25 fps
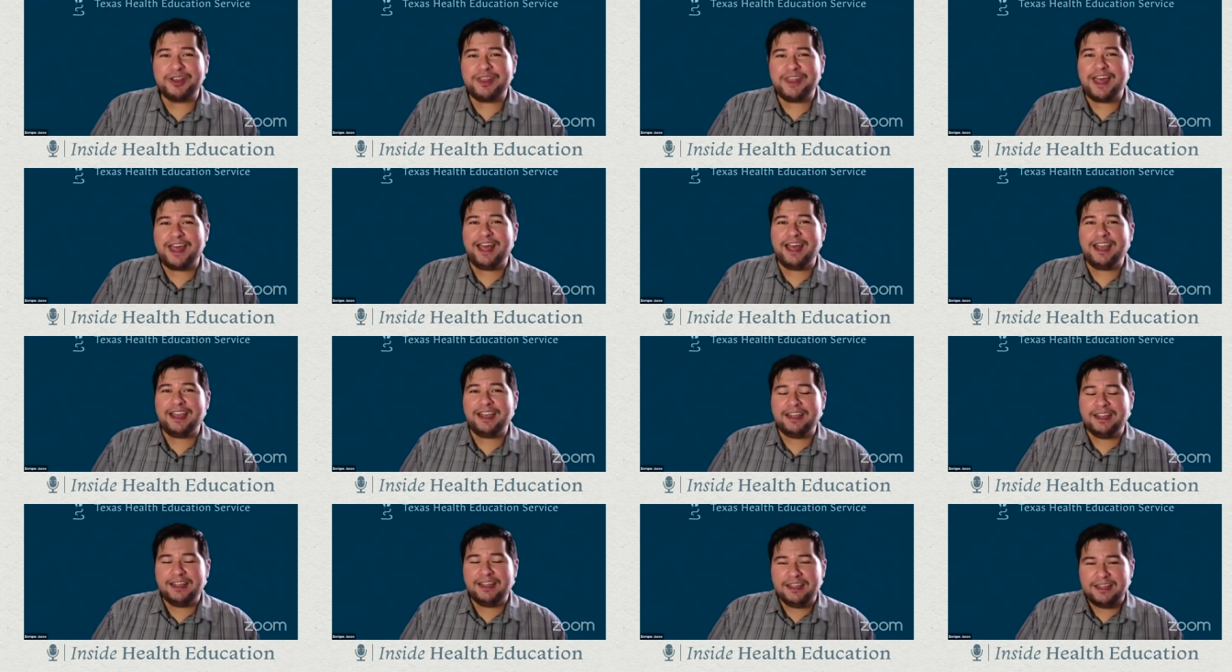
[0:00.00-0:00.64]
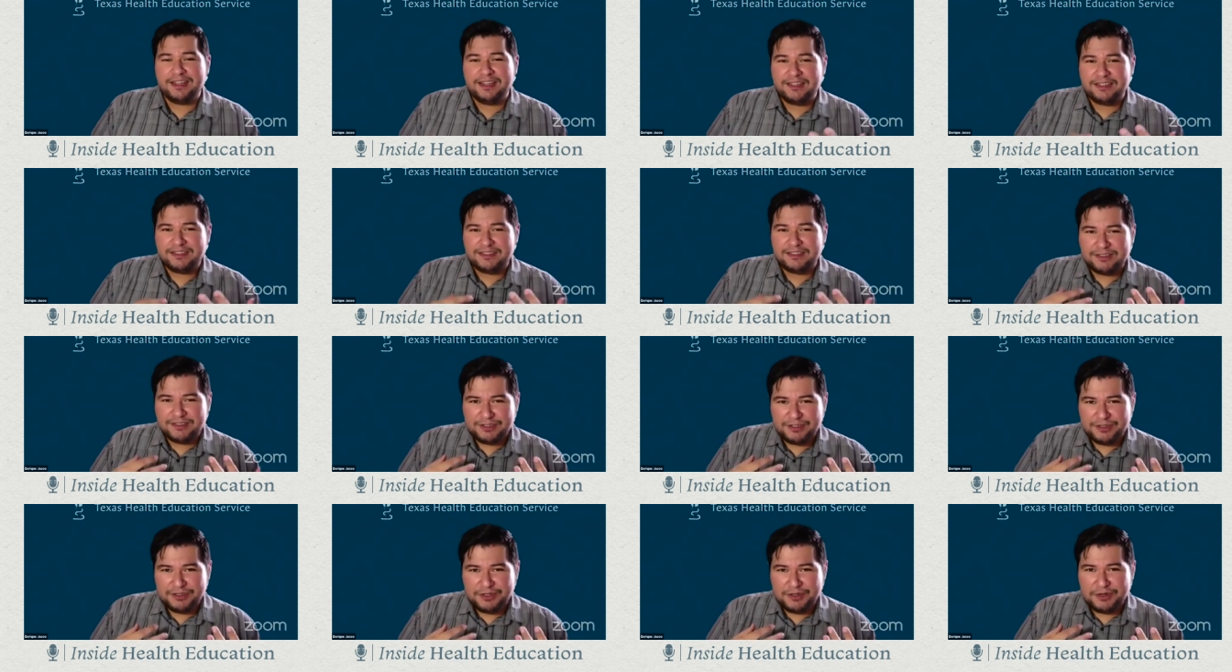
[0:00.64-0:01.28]
that
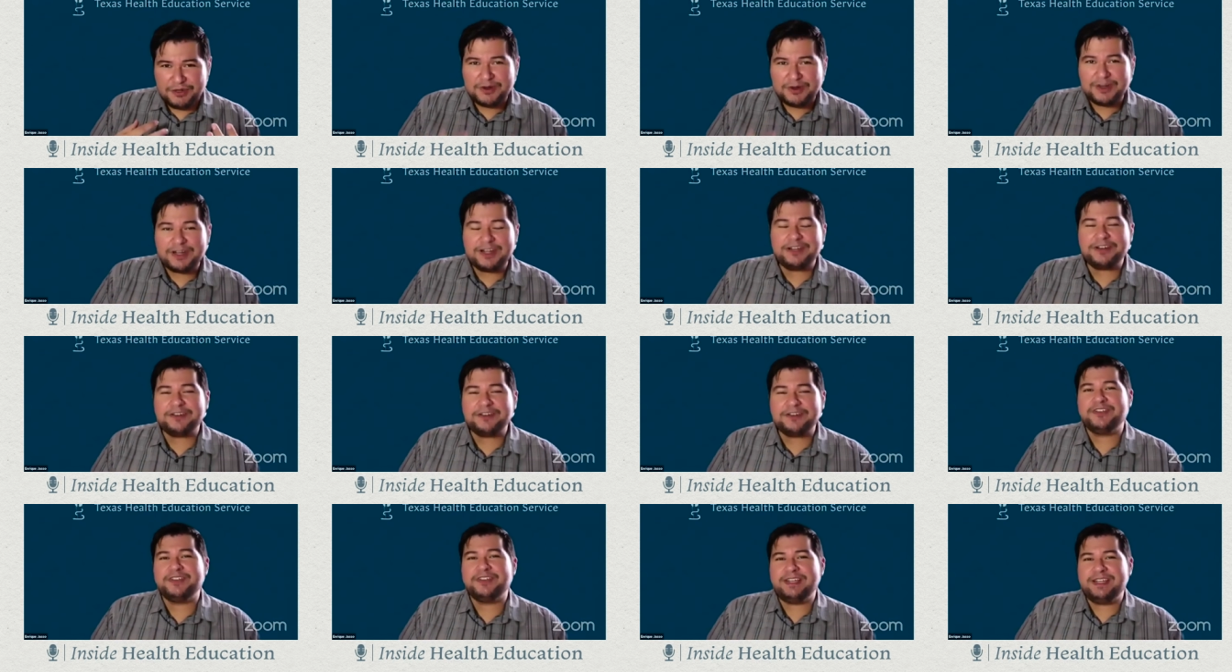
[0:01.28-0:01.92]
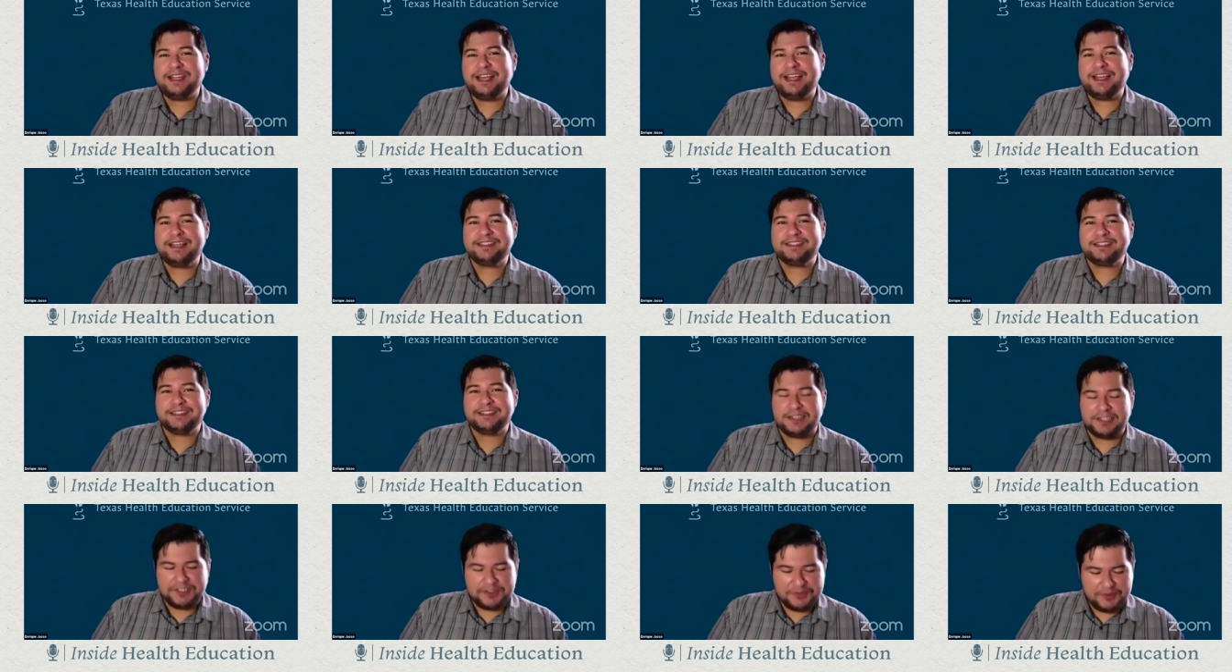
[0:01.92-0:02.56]
your interview day
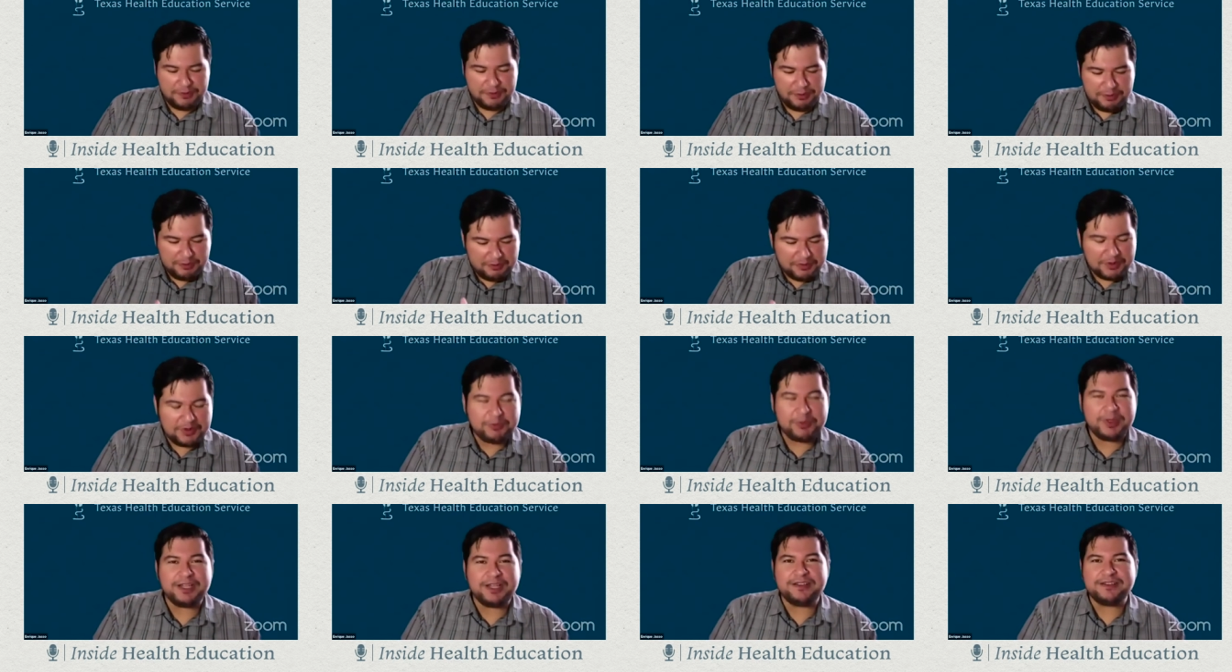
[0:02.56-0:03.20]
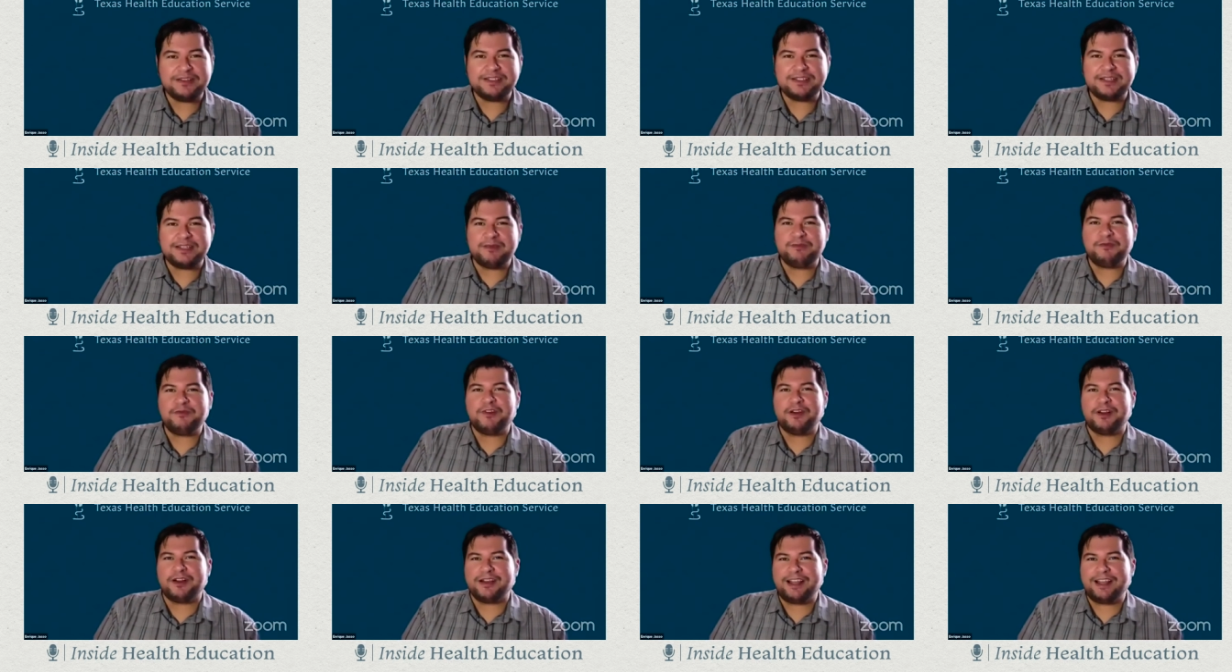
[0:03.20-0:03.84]
starts from the moment that you step
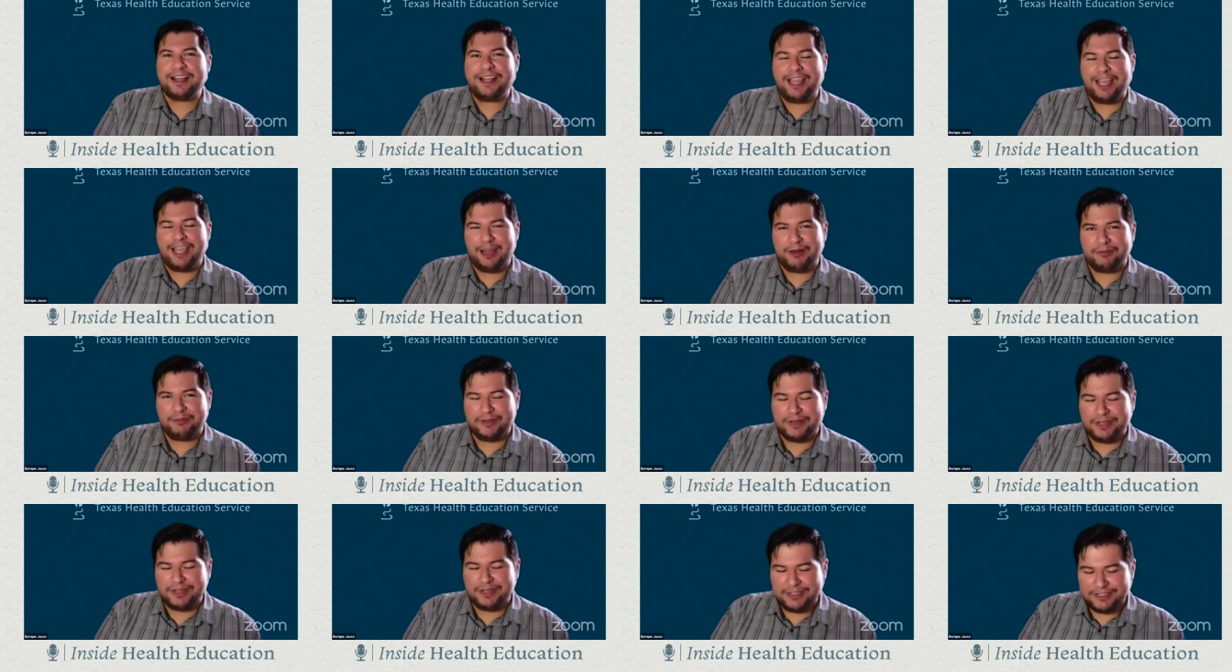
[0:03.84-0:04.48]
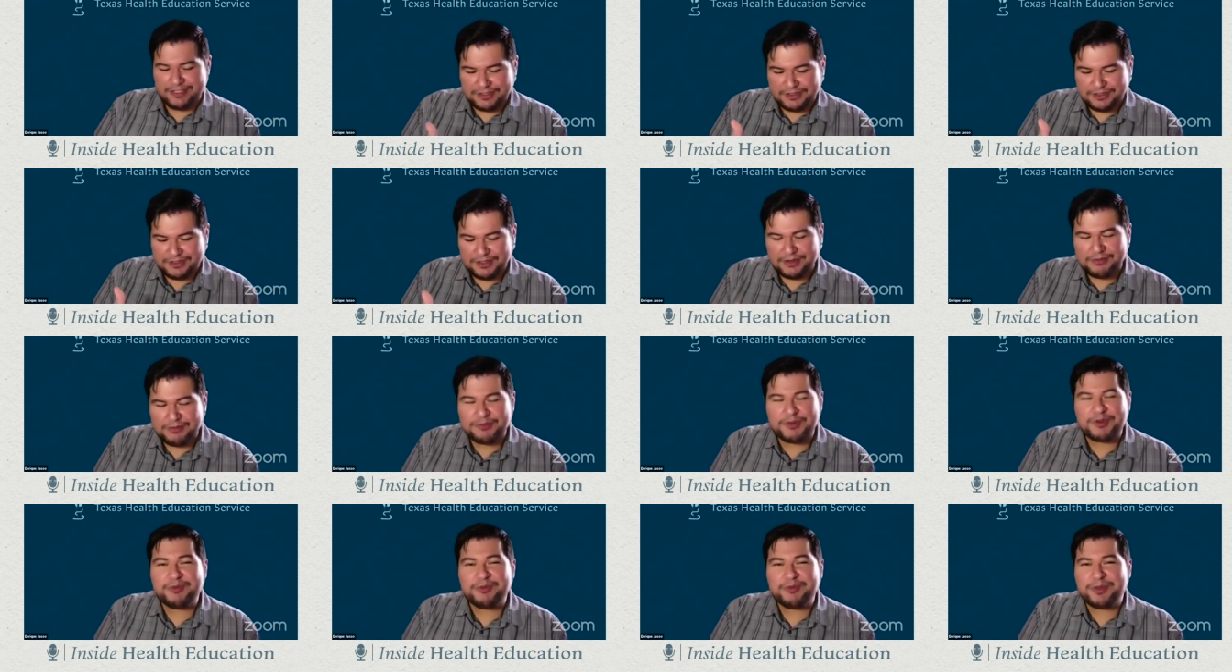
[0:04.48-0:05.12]
foot on that campus to the
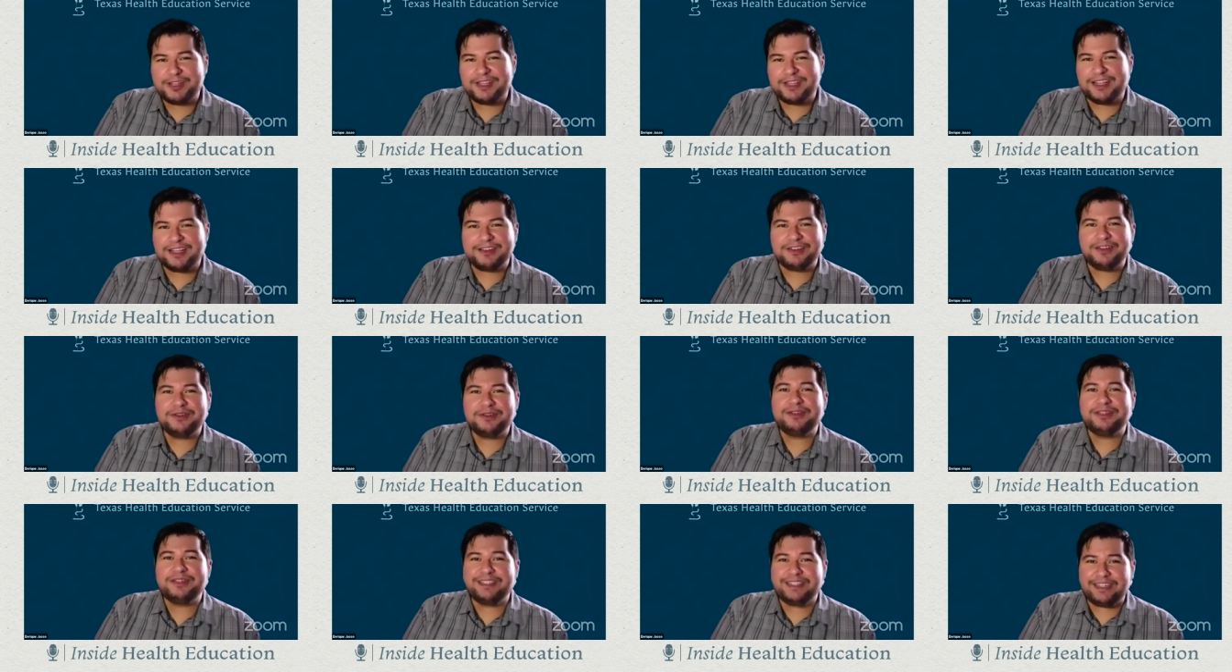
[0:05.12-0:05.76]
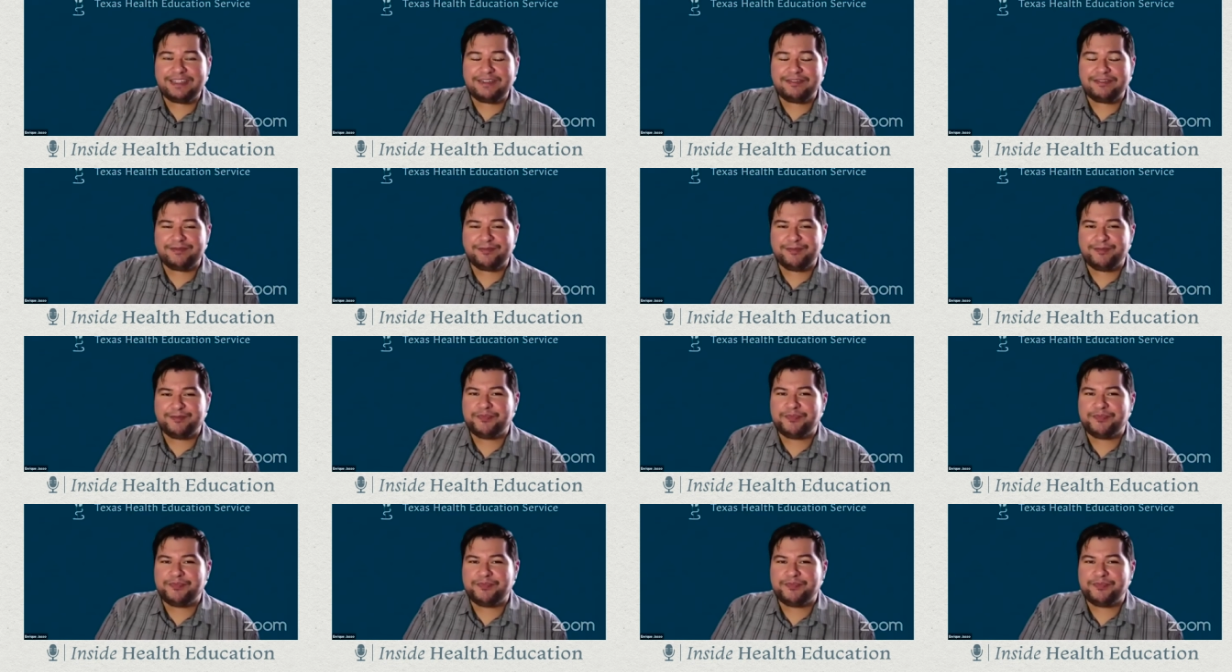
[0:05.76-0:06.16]
moment that you leave.